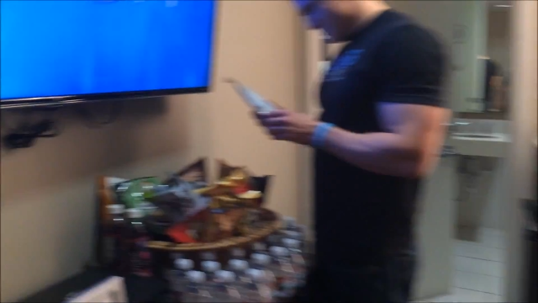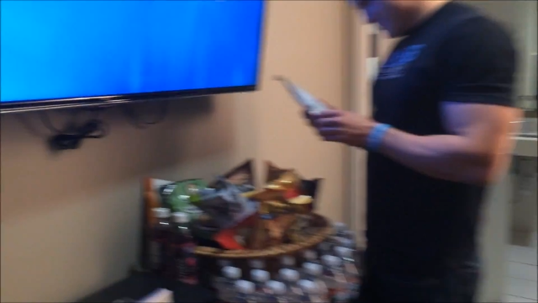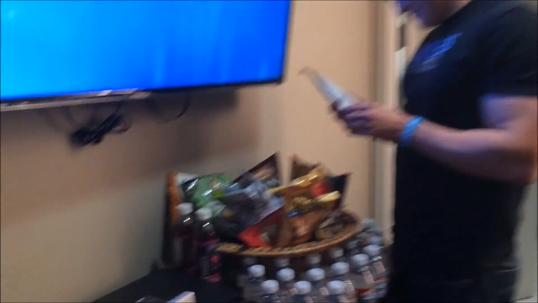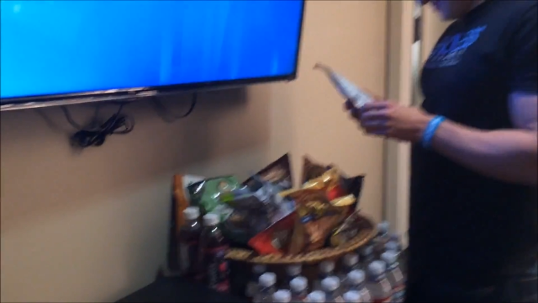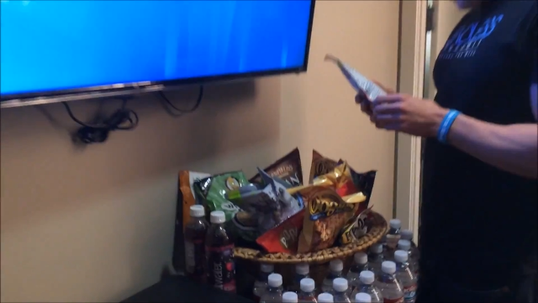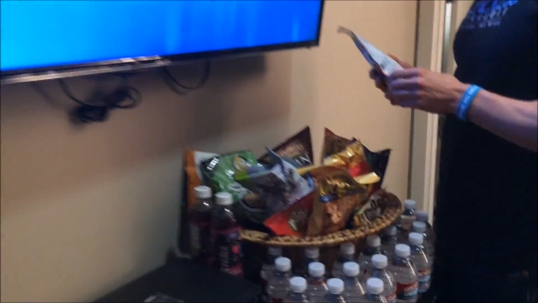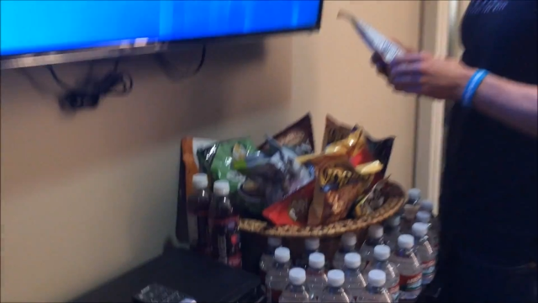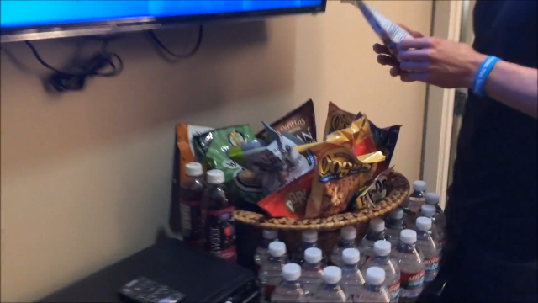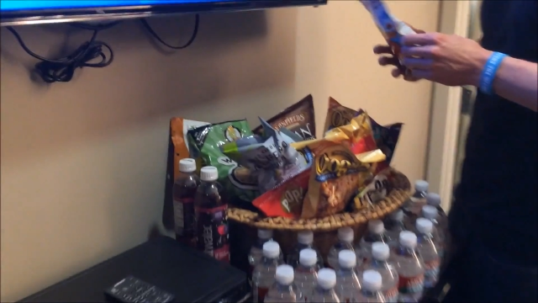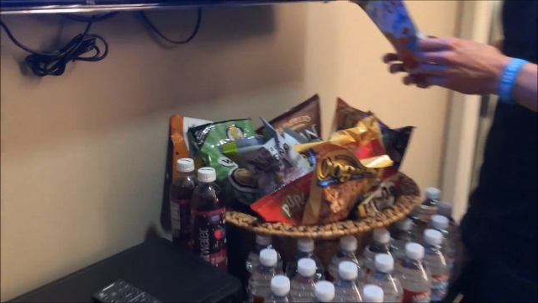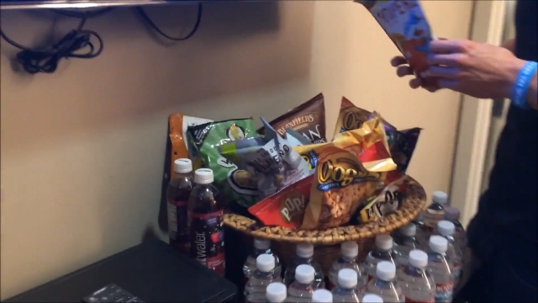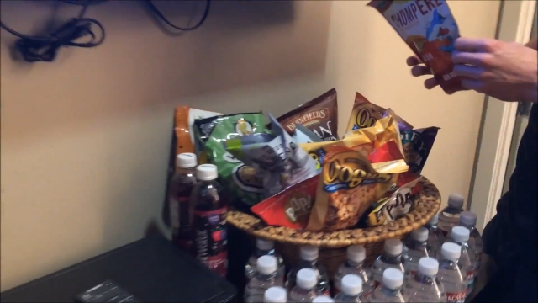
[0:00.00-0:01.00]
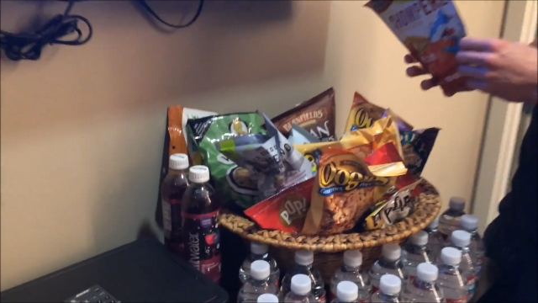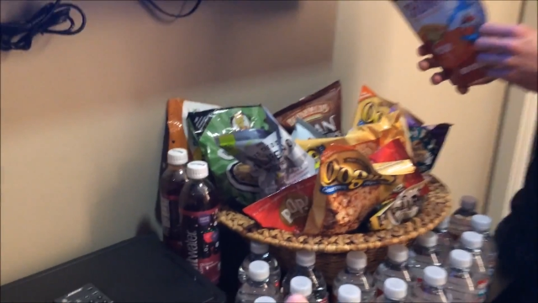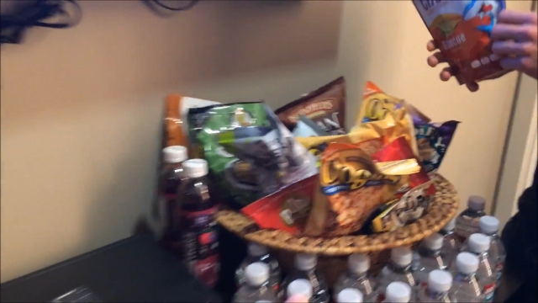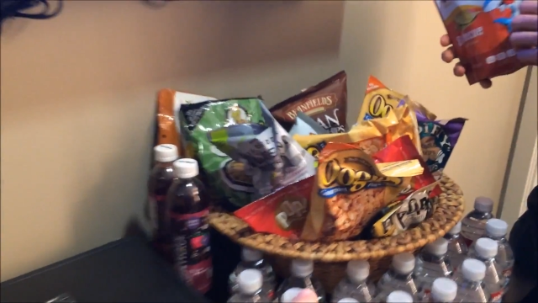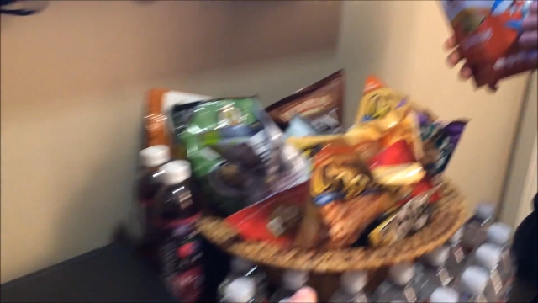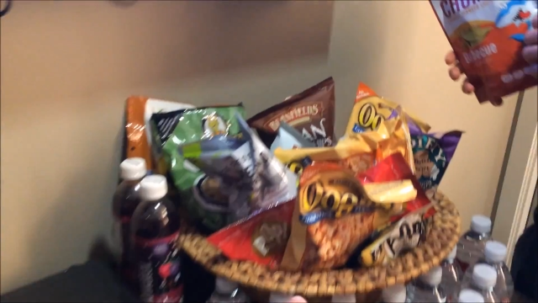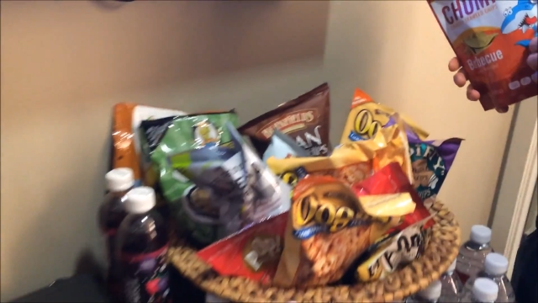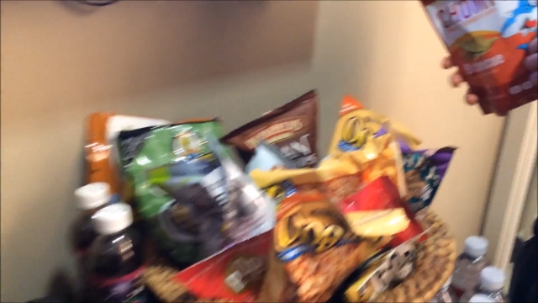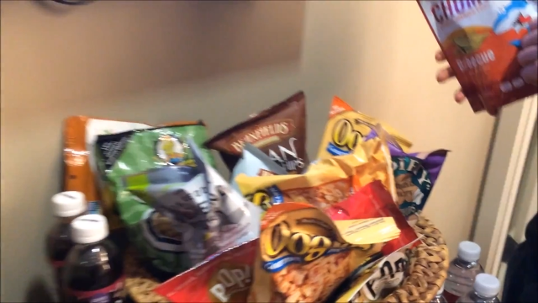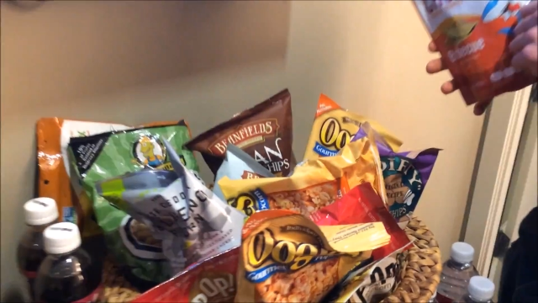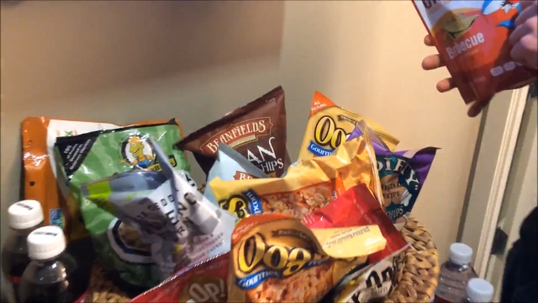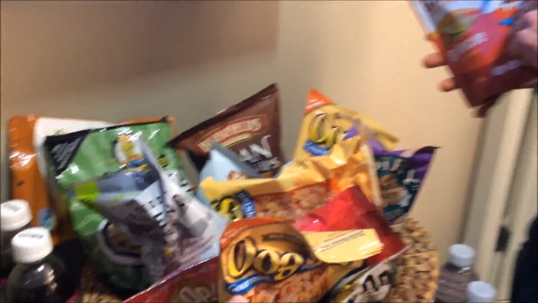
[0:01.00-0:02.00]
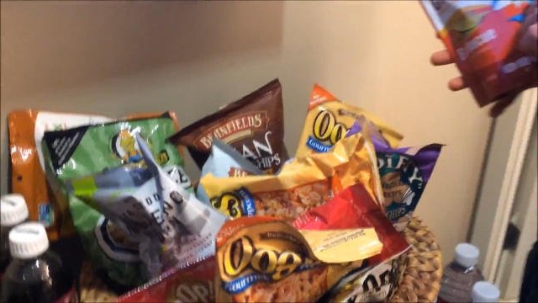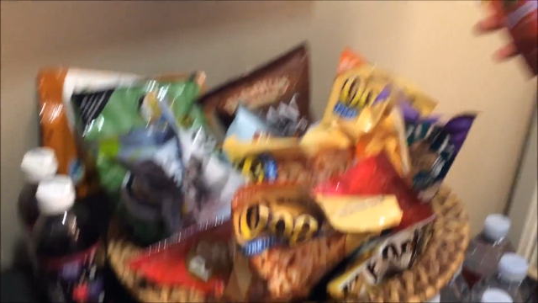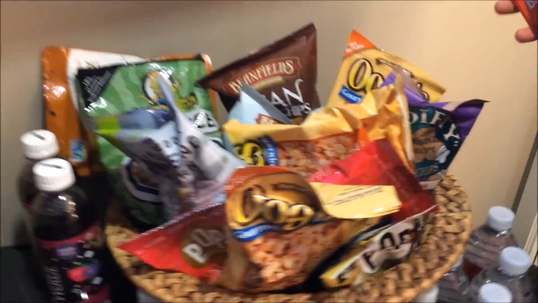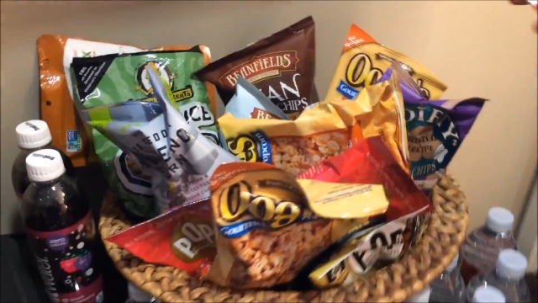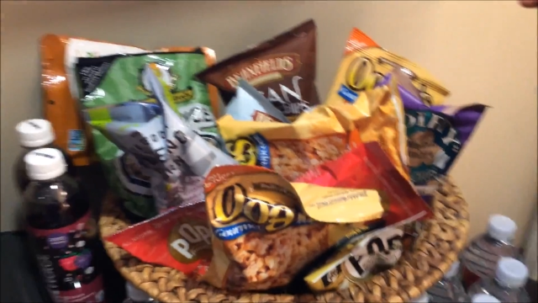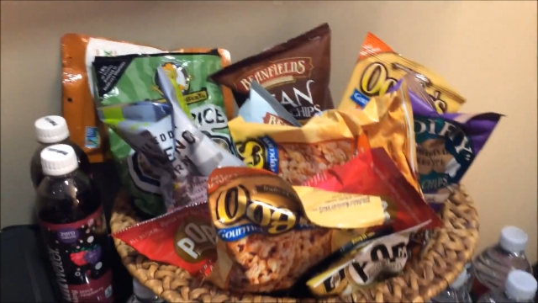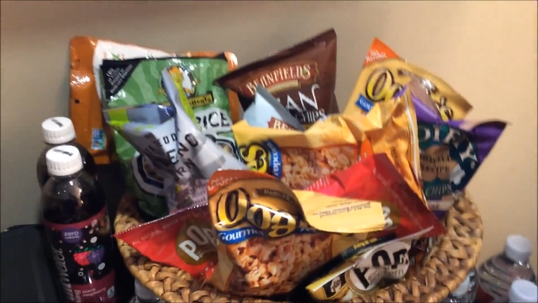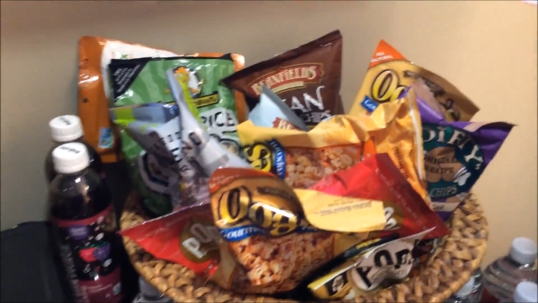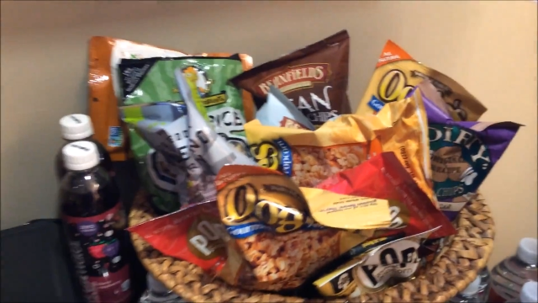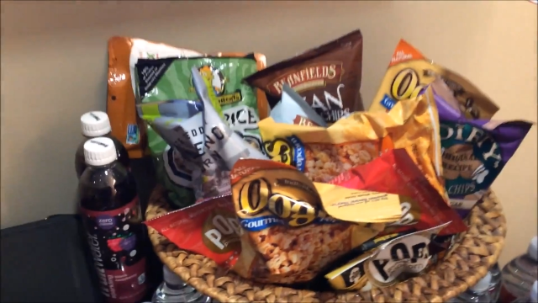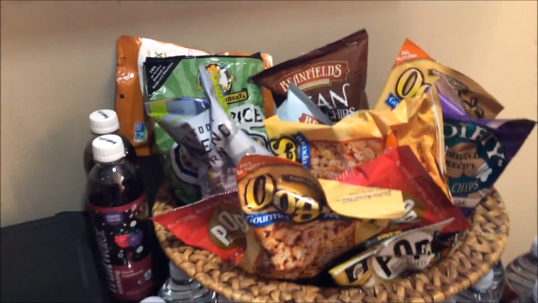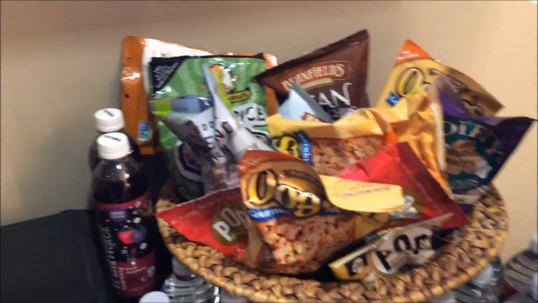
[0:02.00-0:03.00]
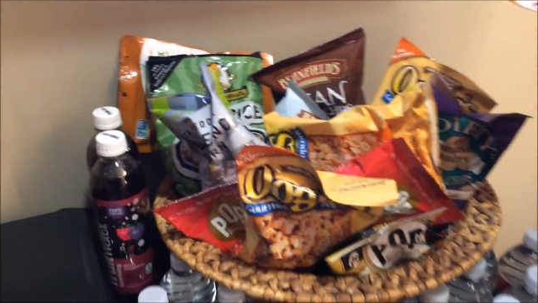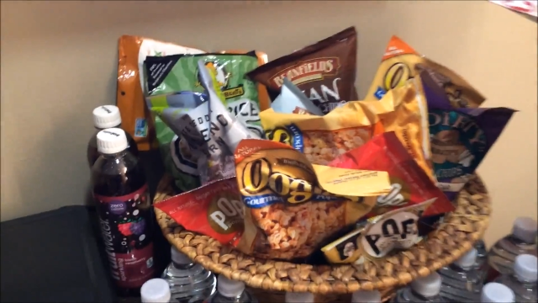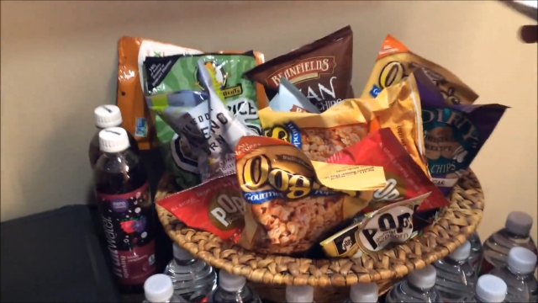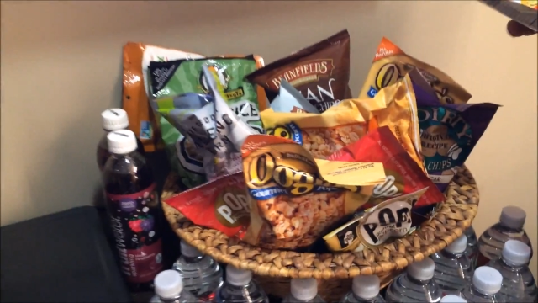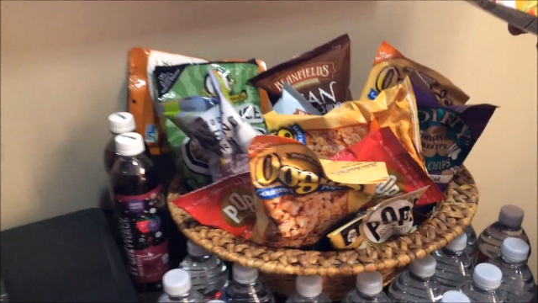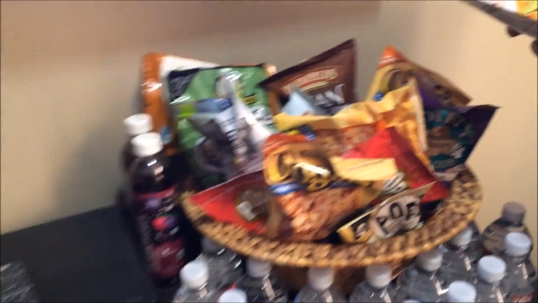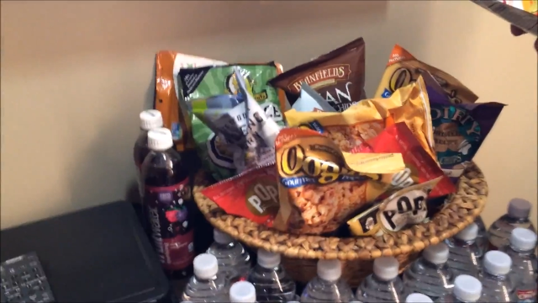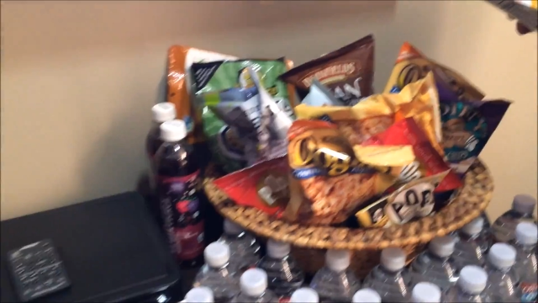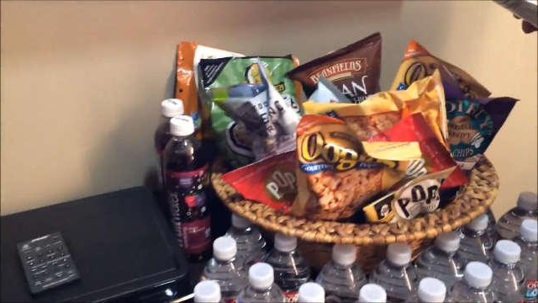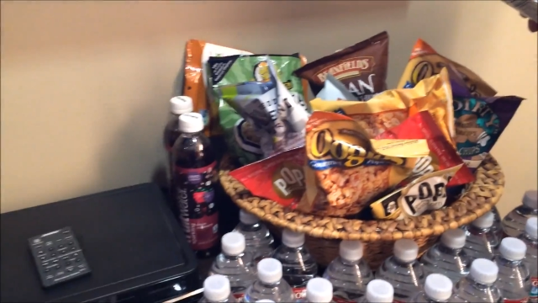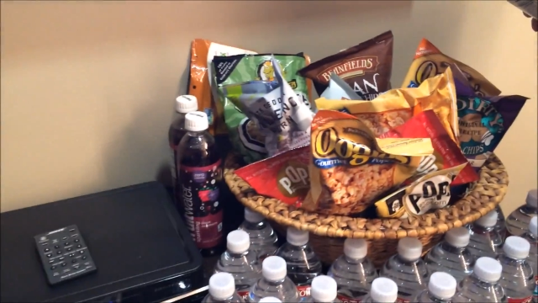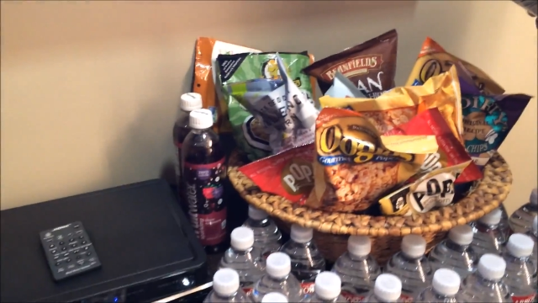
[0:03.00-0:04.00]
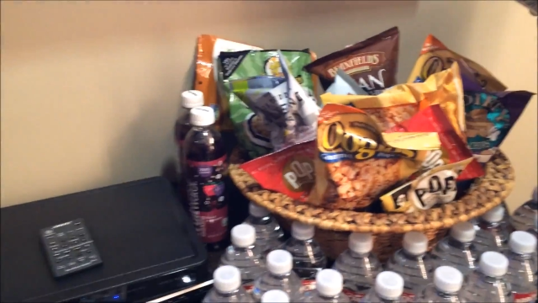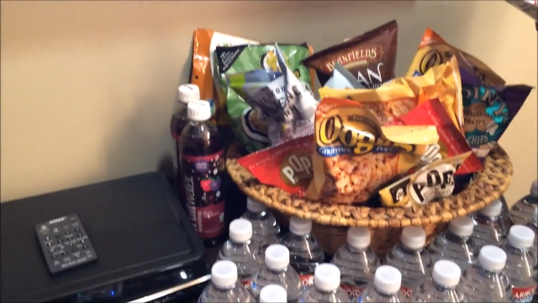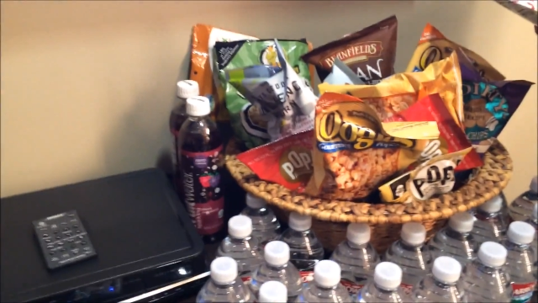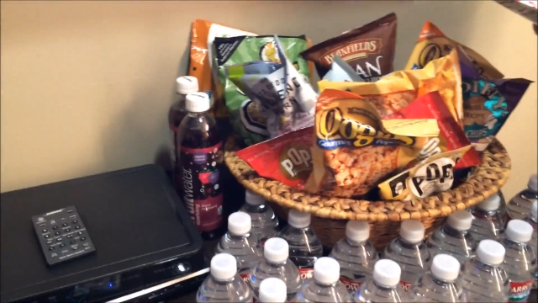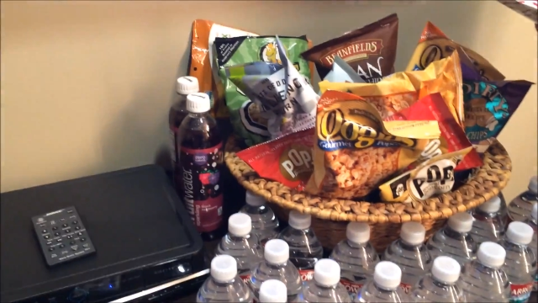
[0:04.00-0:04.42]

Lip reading: Nobody's mouth can be seen.